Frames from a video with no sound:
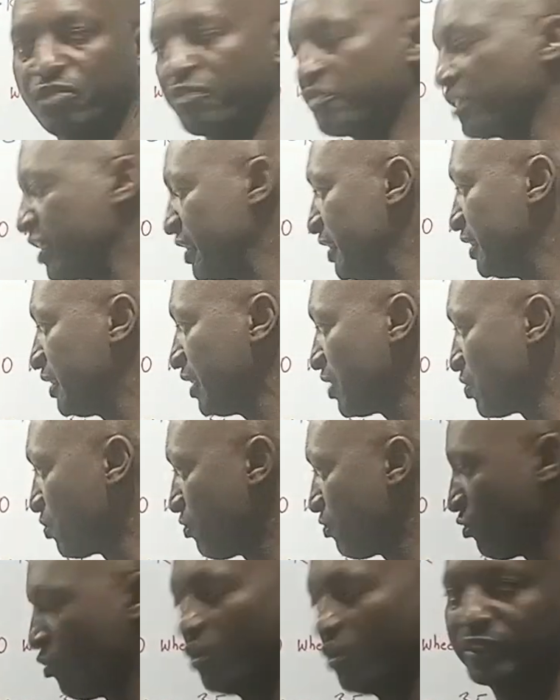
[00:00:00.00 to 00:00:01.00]
of the liters
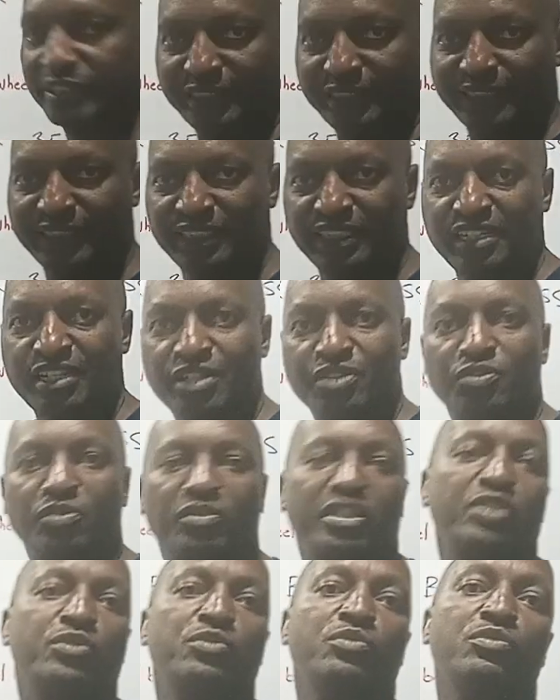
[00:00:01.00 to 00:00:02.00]
of water, so
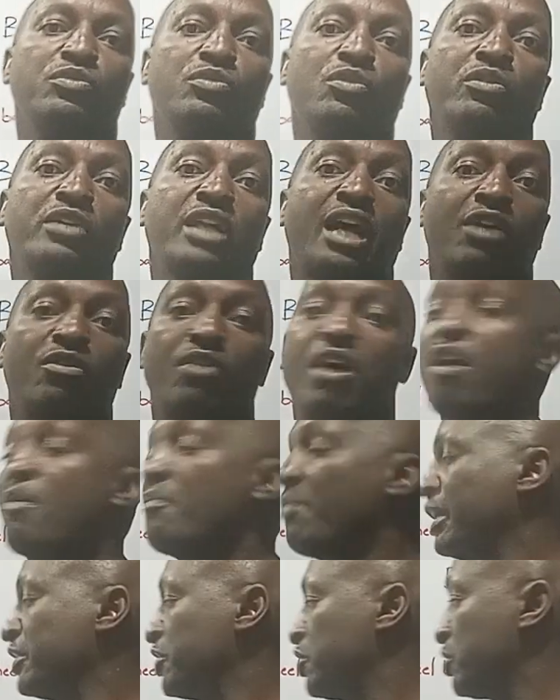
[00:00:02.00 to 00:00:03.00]
that you know now how
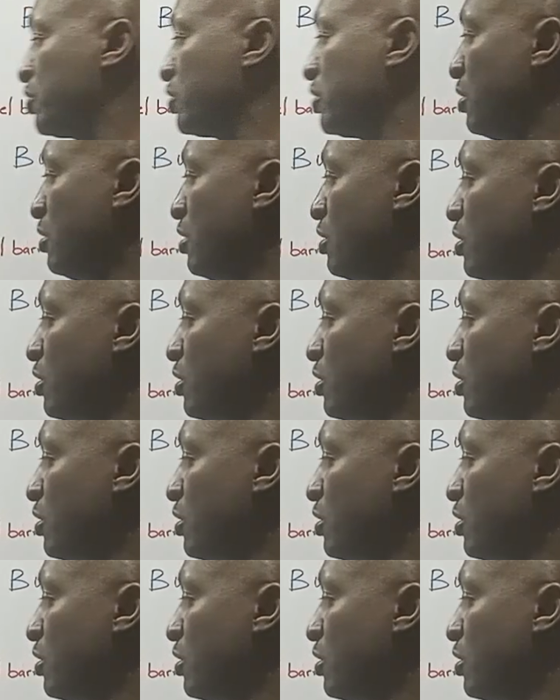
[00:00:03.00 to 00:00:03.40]
much